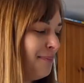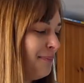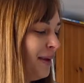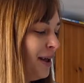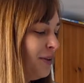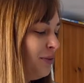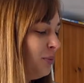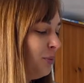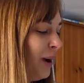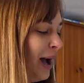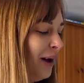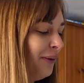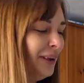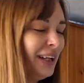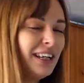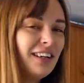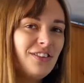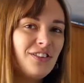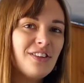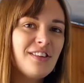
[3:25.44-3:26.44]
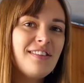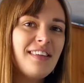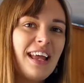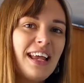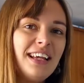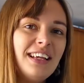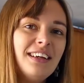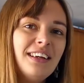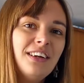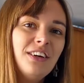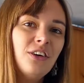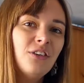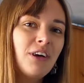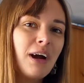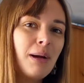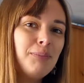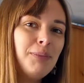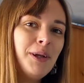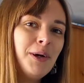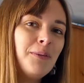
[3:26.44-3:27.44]
as well. I can just like
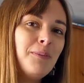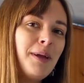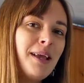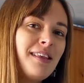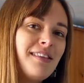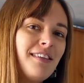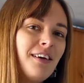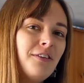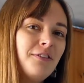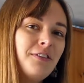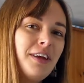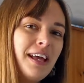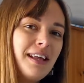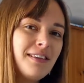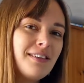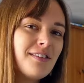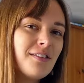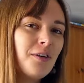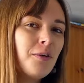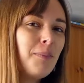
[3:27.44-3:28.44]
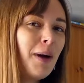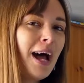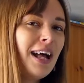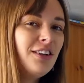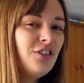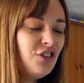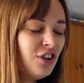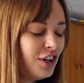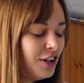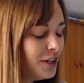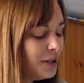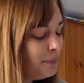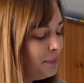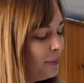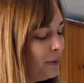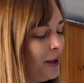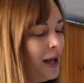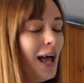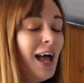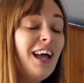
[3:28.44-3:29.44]
grab little bits off it and sort of patch it up.
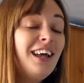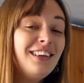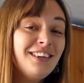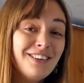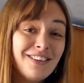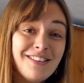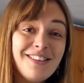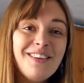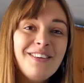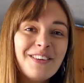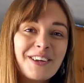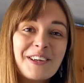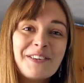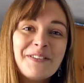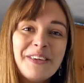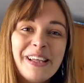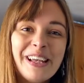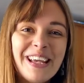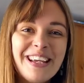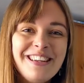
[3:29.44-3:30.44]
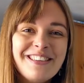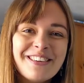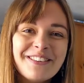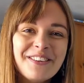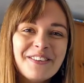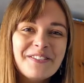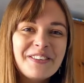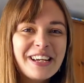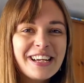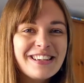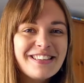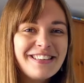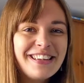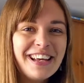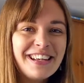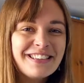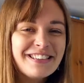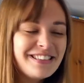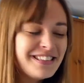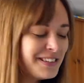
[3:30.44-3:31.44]
You'll see what I mean later when we get to the
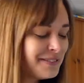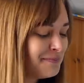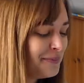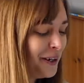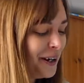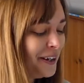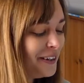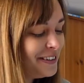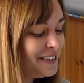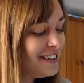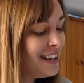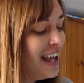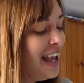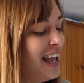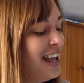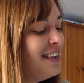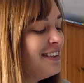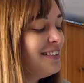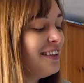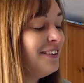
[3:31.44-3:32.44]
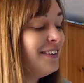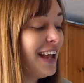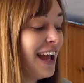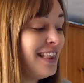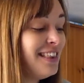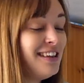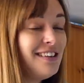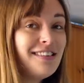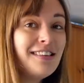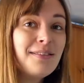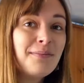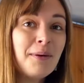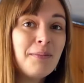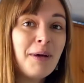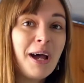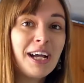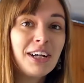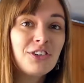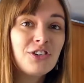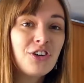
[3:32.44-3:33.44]
editing part. So yeah, this is my
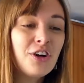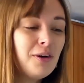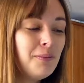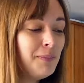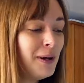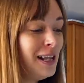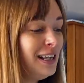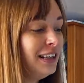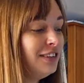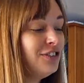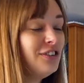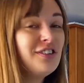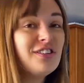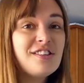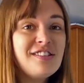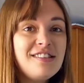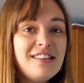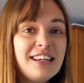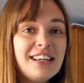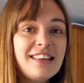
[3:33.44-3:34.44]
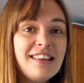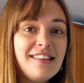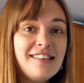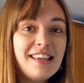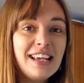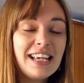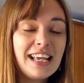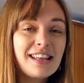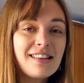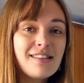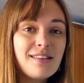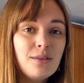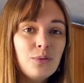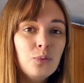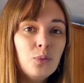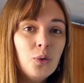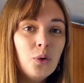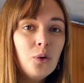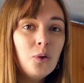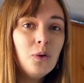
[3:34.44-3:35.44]
backdrop. I literally just stick this against the
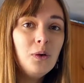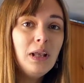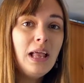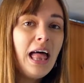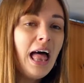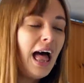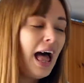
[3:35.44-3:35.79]
wall,